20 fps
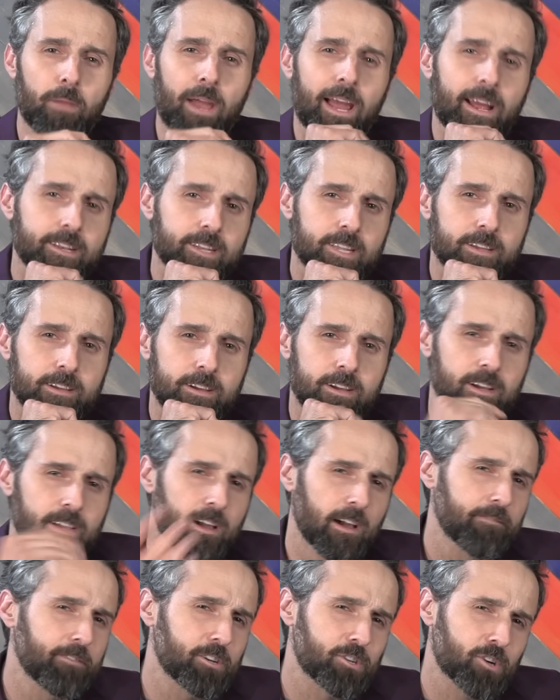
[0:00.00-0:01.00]
Matt,
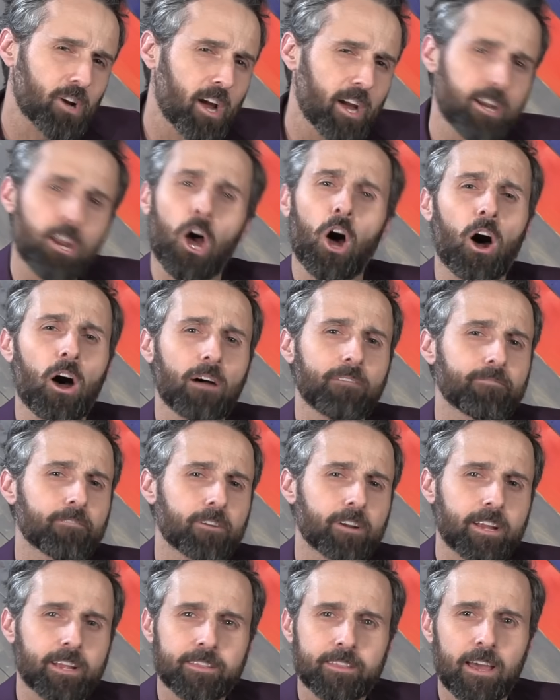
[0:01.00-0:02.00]
have you tried
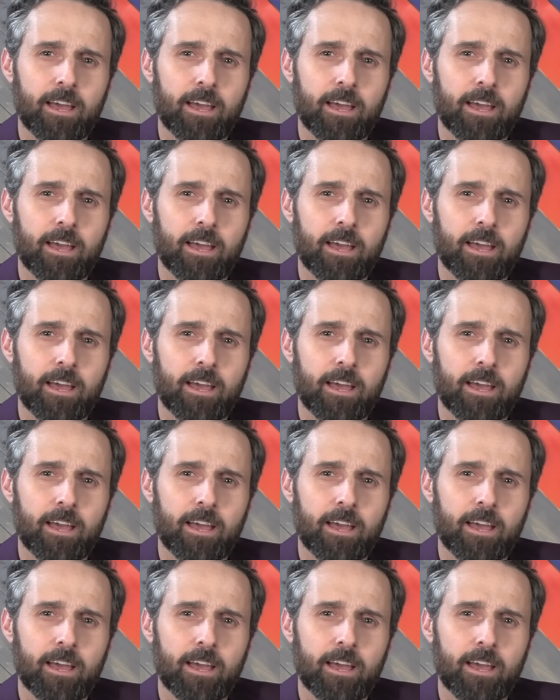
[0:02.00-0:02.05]
offering